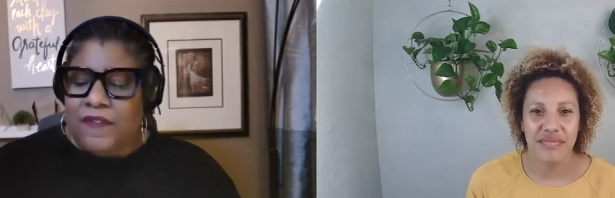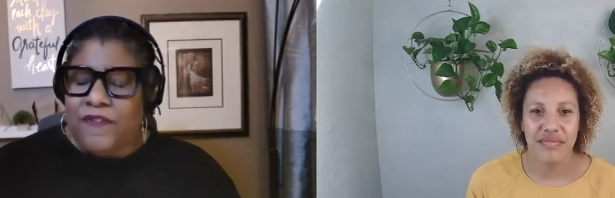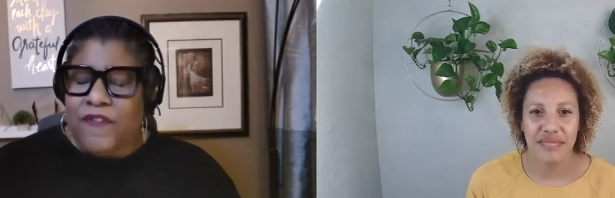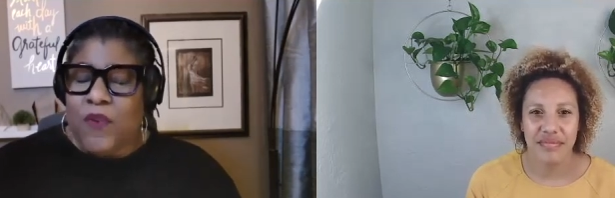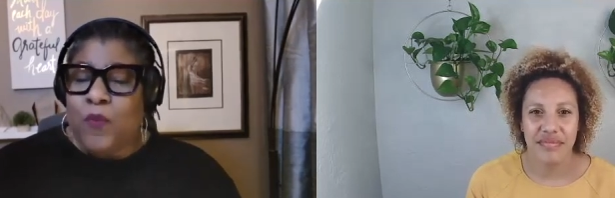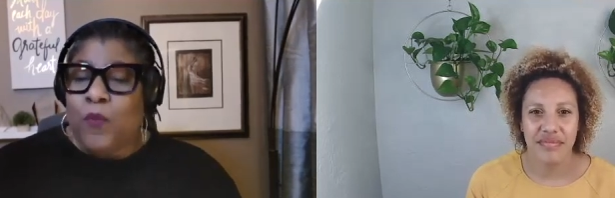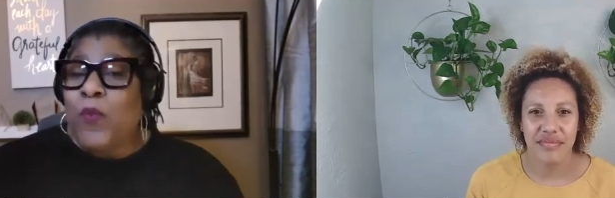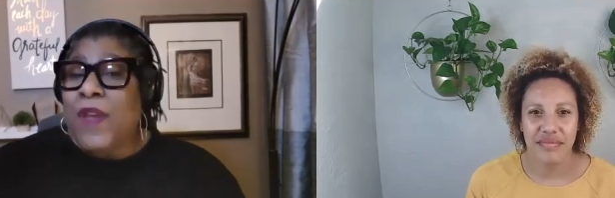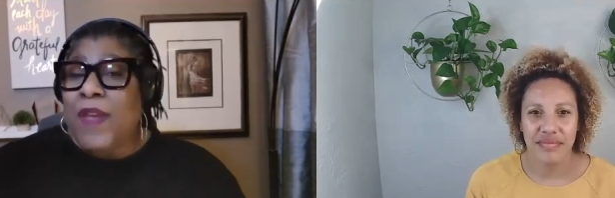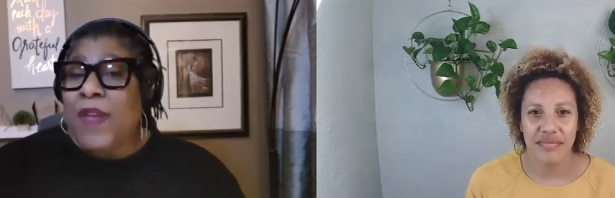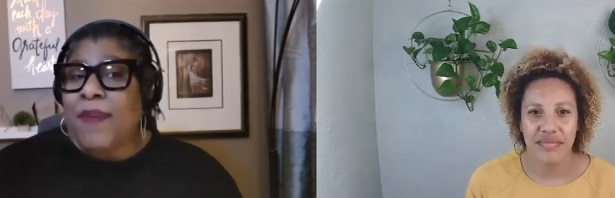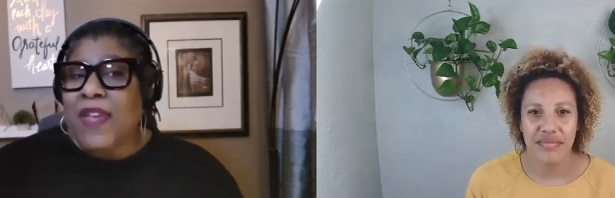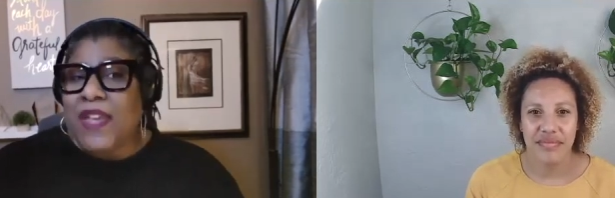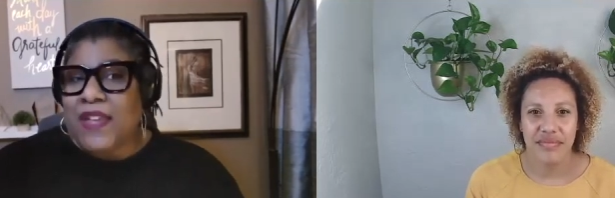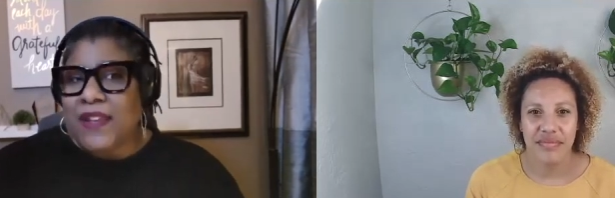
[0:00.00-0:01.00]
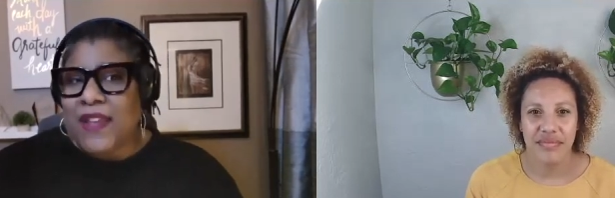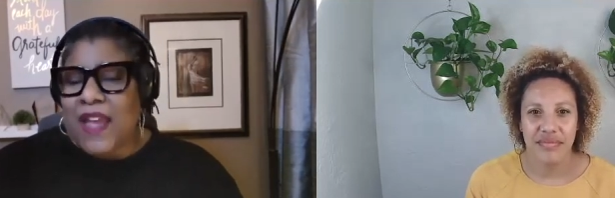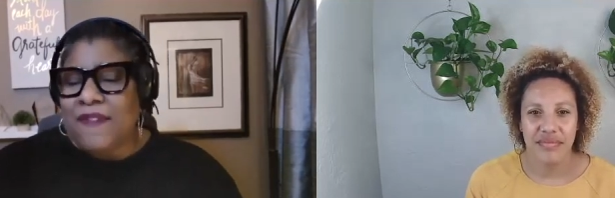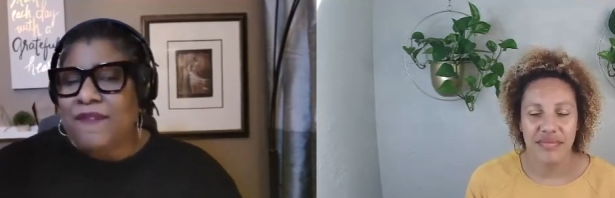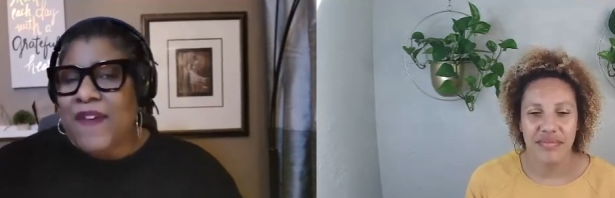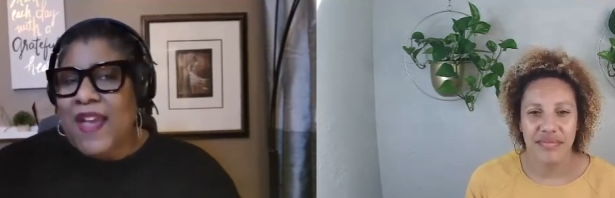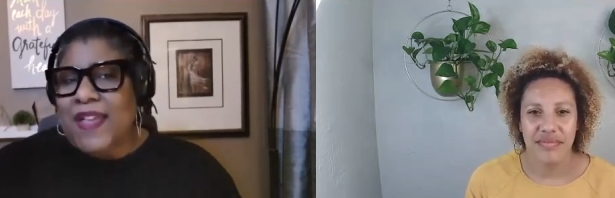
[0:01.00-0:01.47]
Speaker 1: for women, I
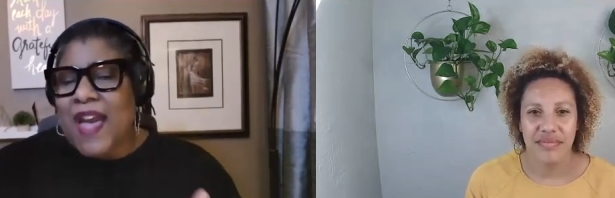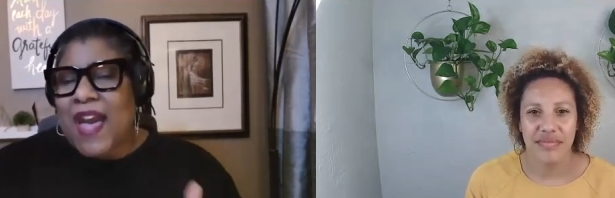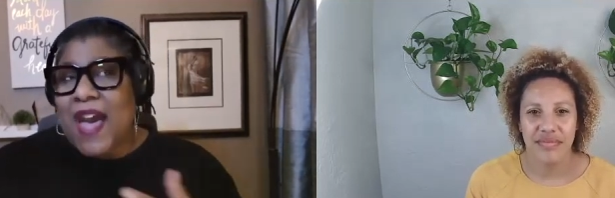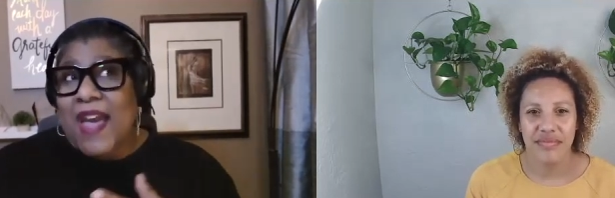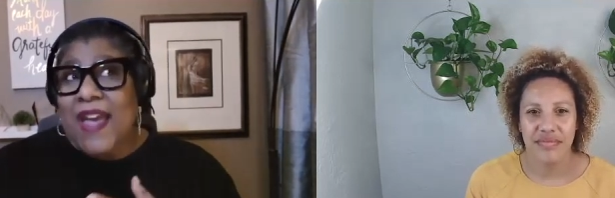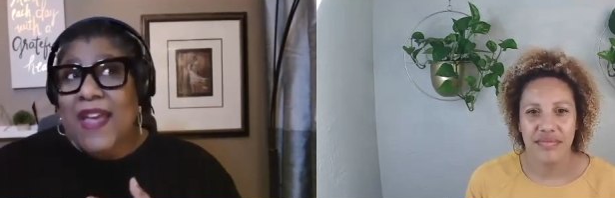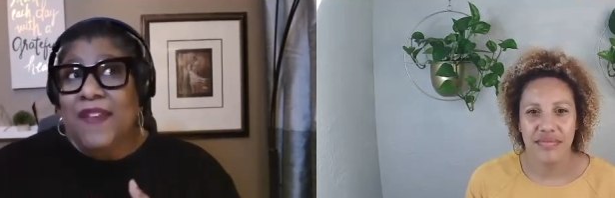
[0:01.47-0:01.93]
find I